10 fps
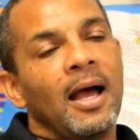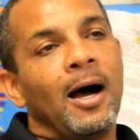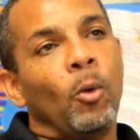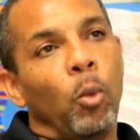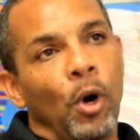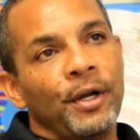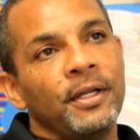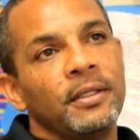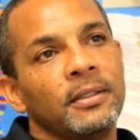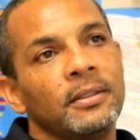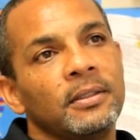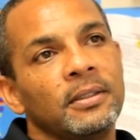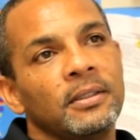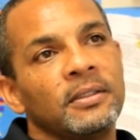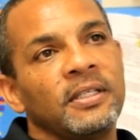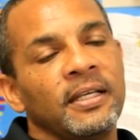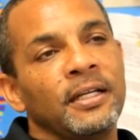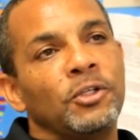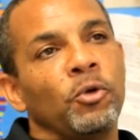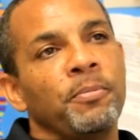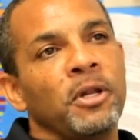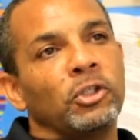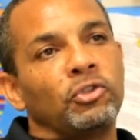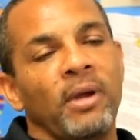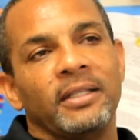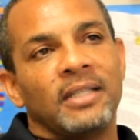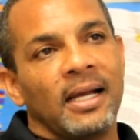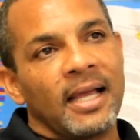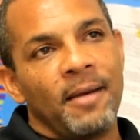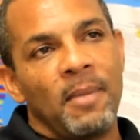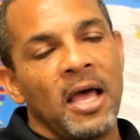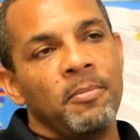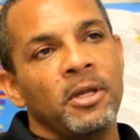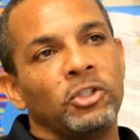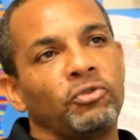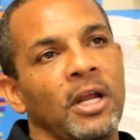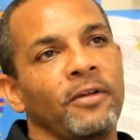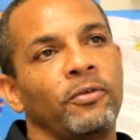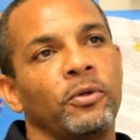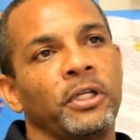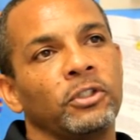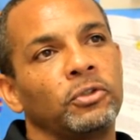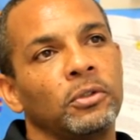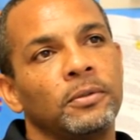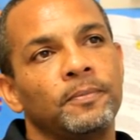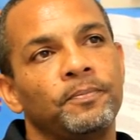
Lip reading: I wanted to get into administration. I got my administrative credential.